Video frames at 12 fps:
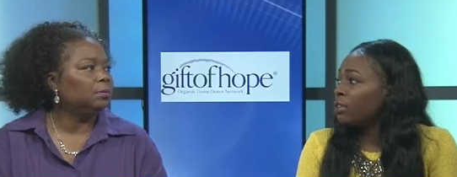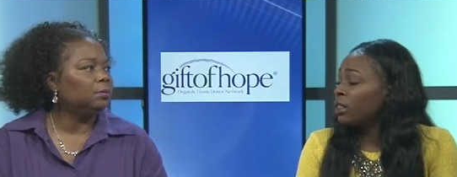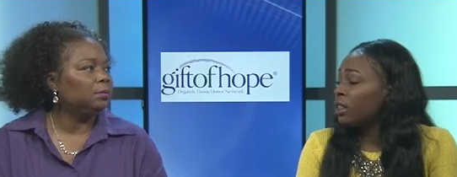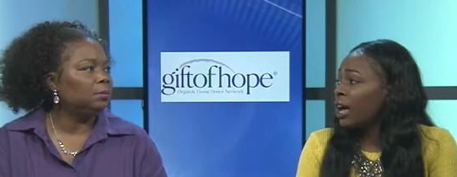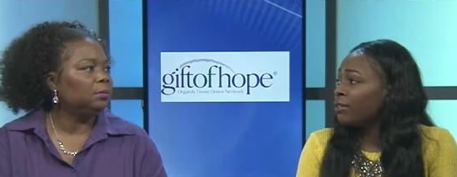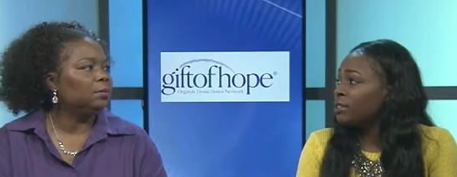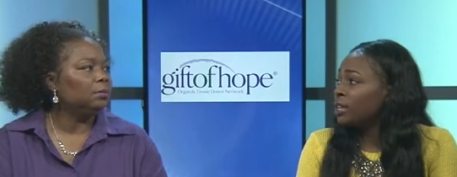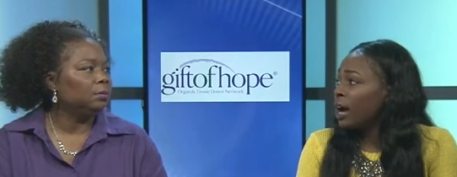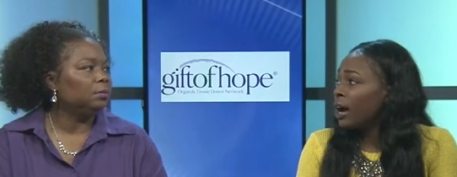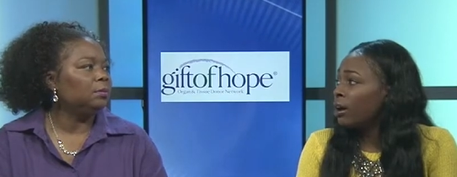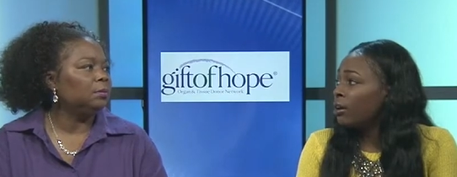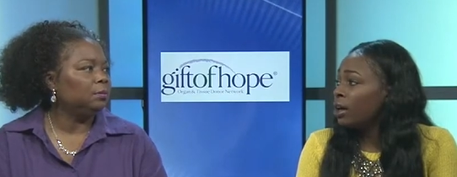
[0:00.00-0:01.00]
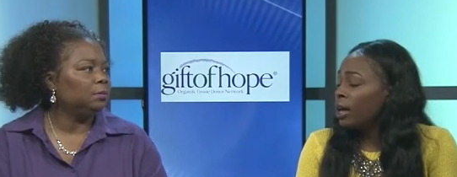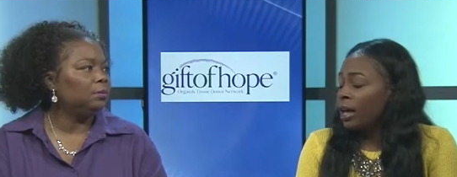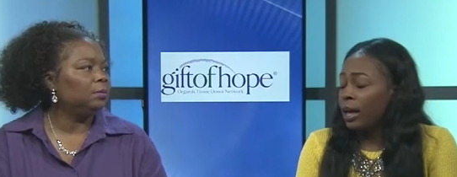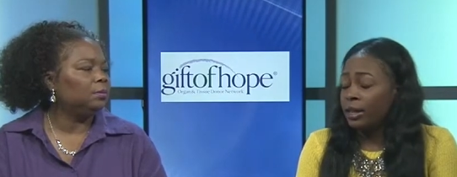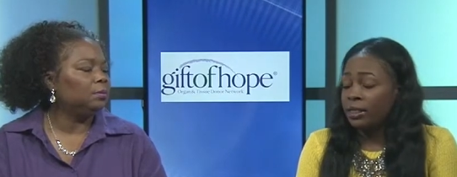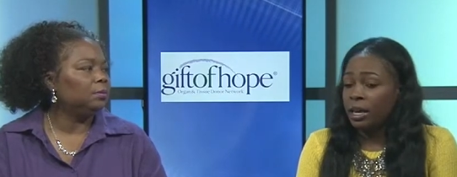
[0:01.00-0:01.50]
Speaker 1: lifestyle.
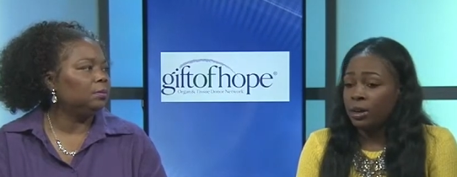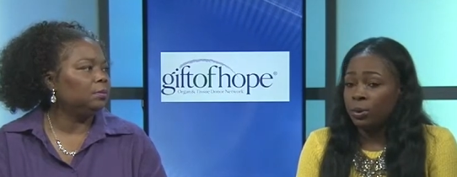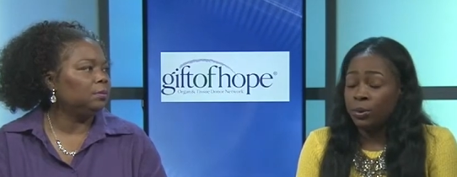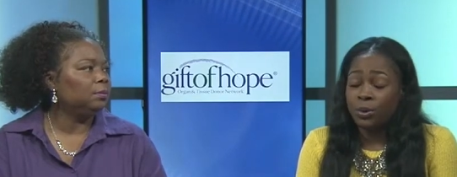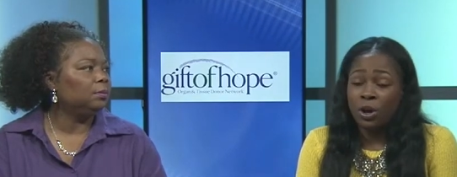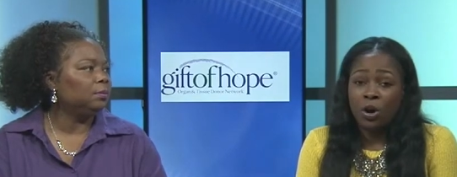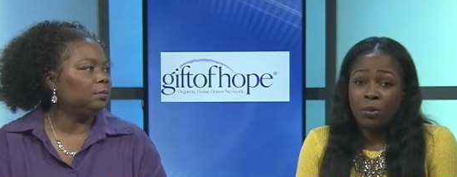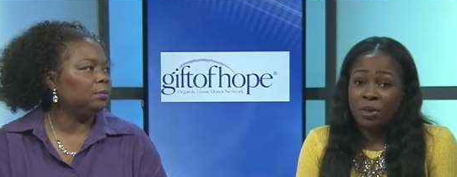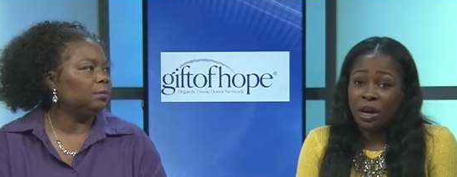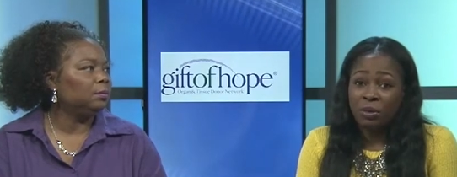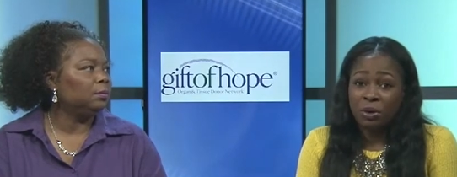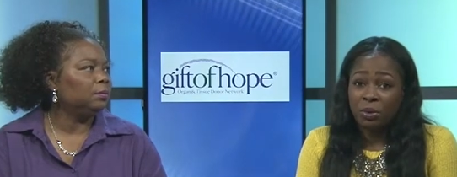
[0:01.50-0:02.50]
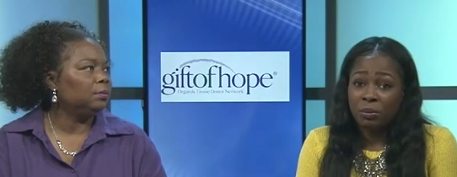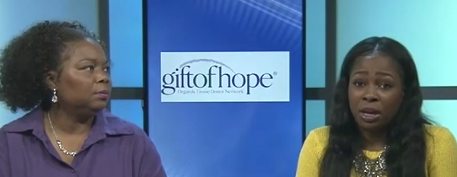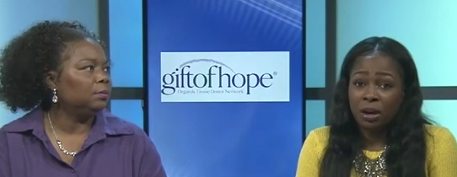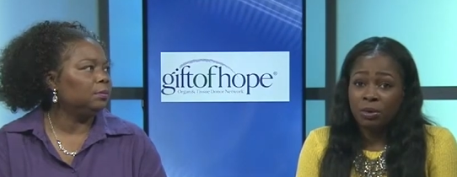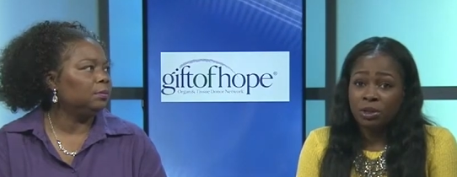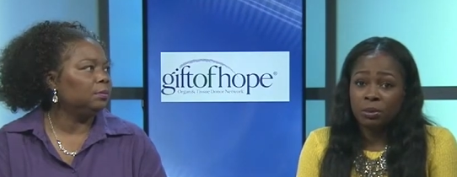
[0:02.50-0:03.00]
And then we would hope that we would be
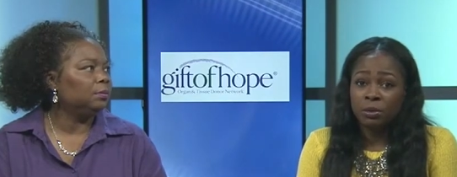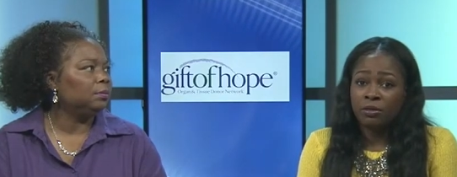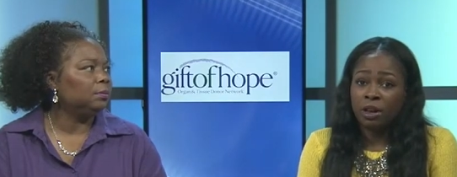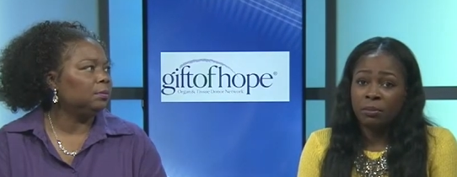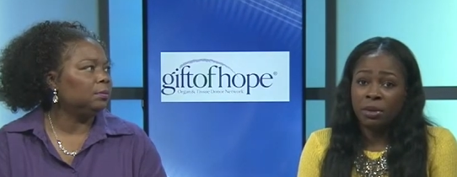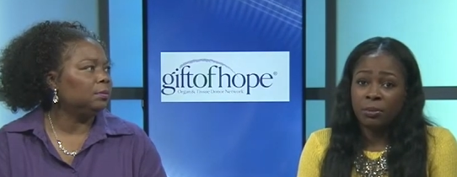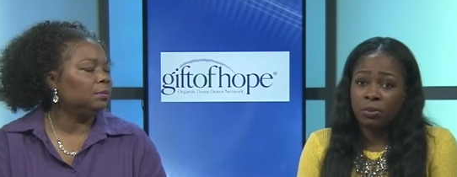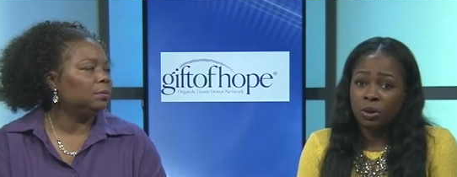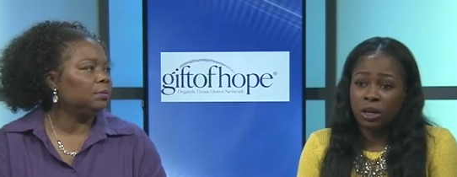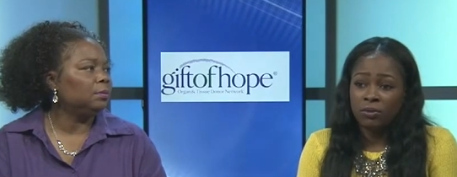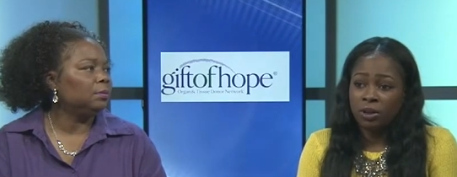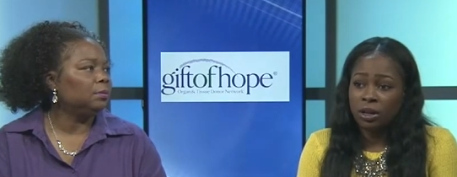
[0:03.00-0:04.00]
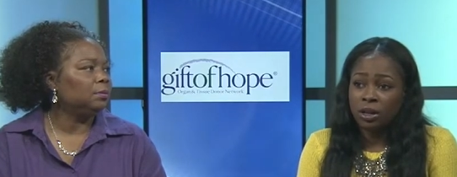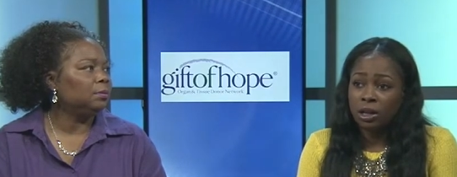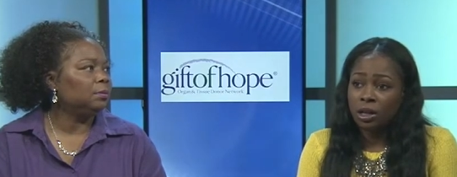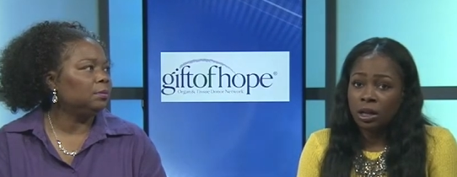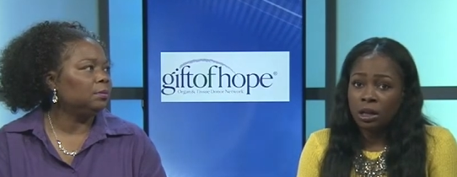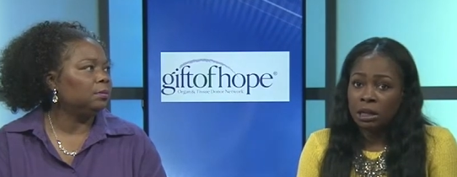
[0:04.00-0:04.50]
able to prevent people even
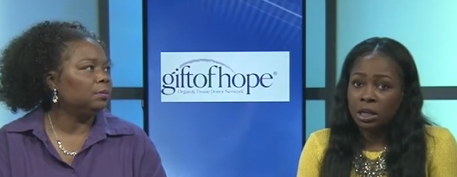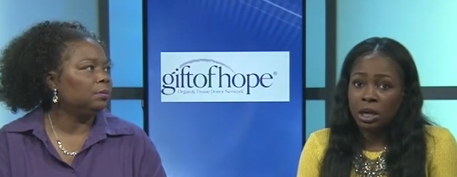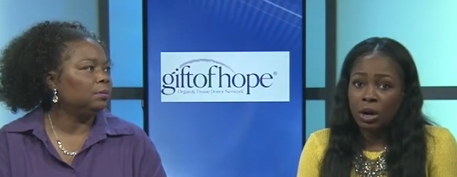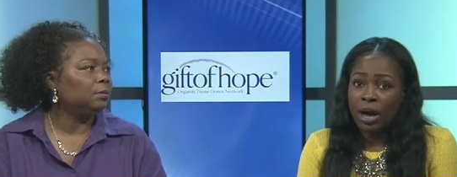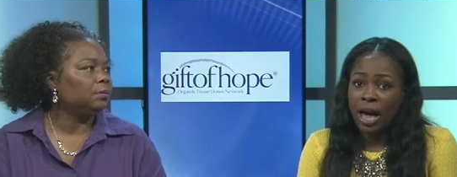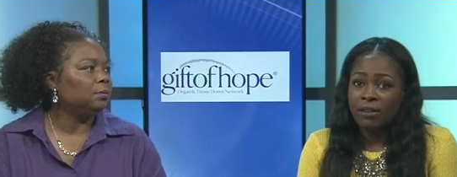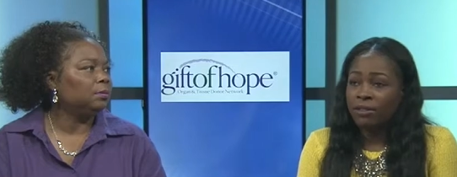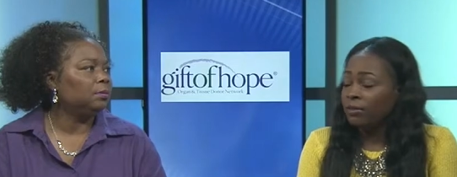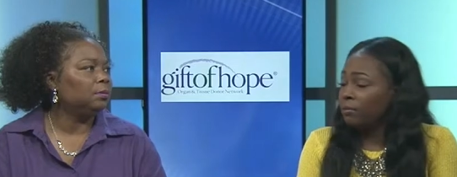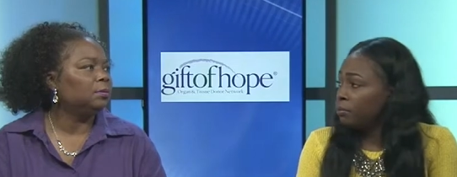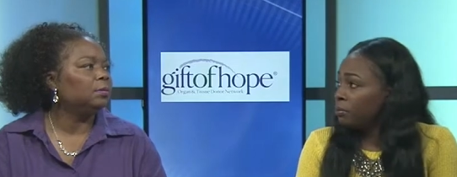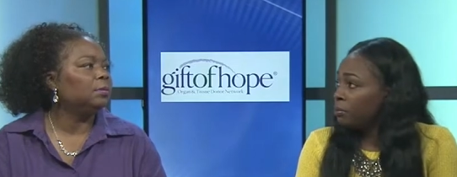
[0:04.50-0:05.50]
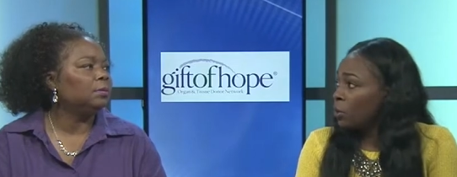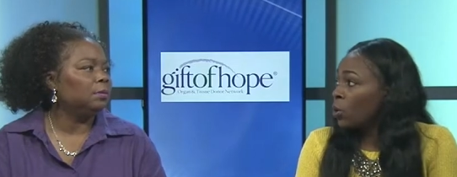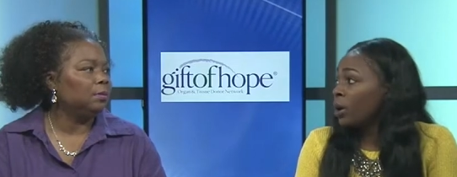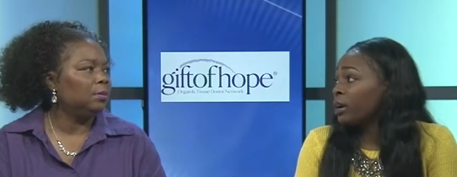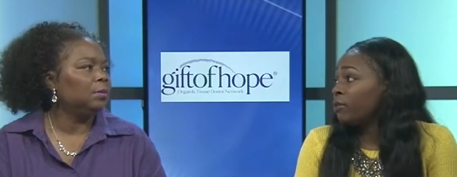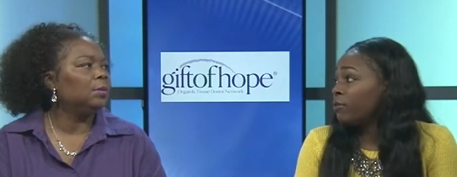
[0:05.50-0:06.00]
you know, having
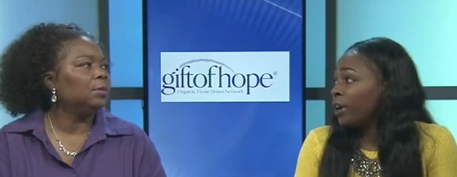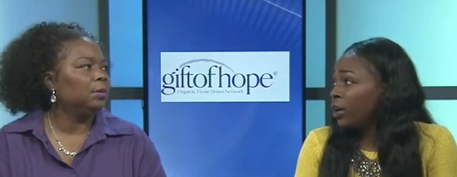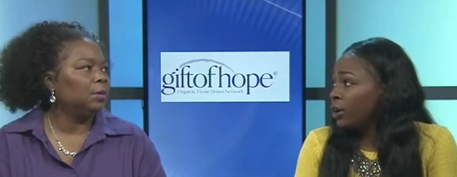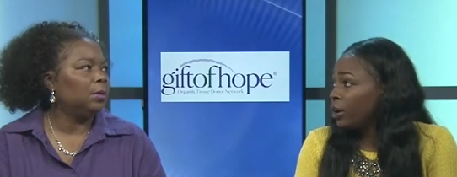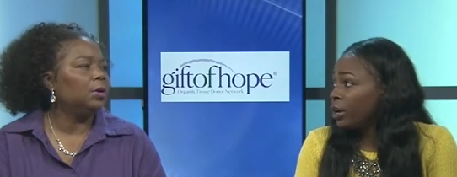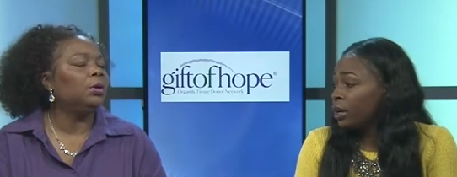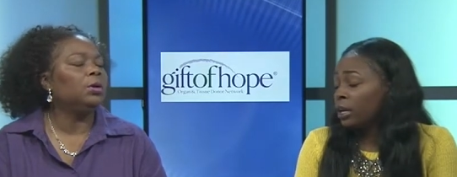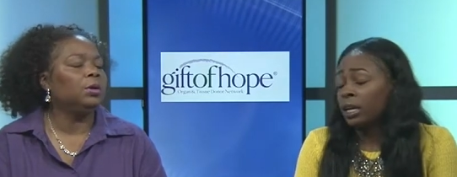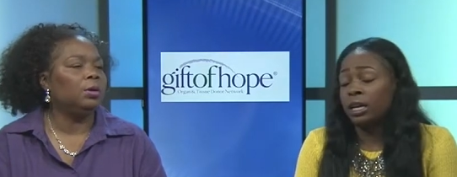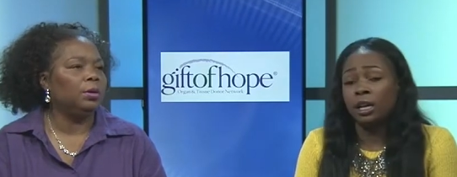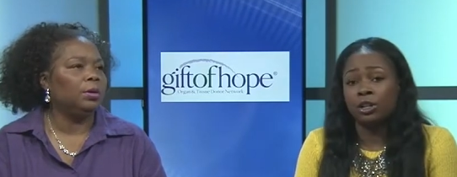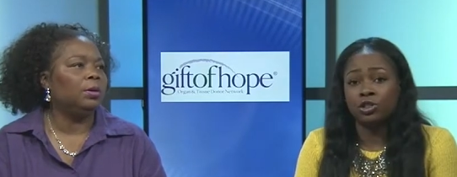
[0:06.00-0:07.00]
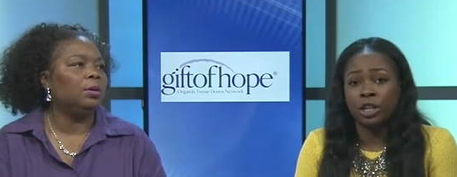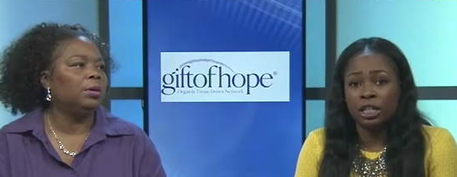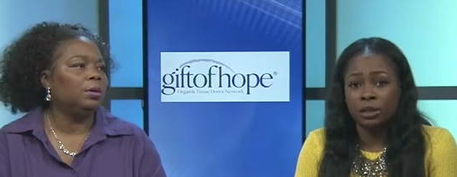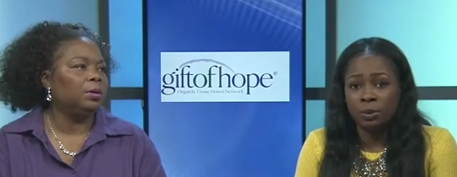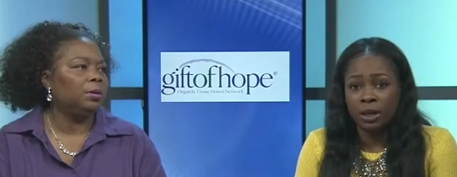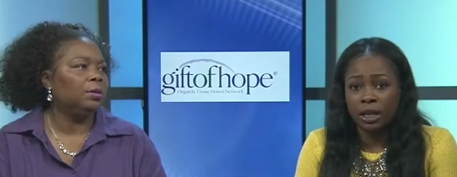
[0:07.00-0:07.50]
organ failure and needing a
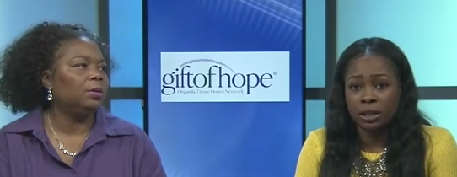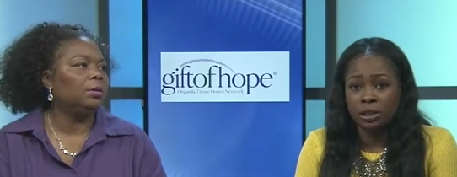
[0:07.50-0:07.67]
transplant.